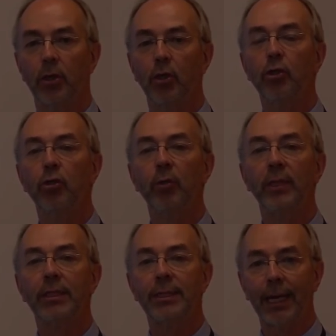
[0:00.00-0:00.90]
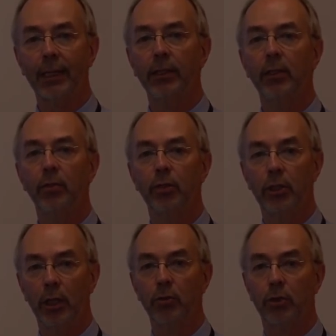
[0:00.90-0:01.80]
who you knew exactly who to
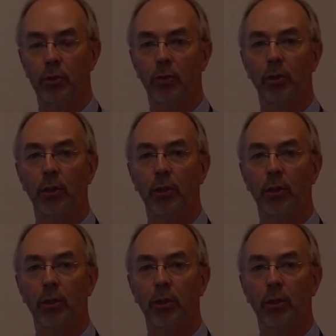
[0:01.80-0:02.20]
go to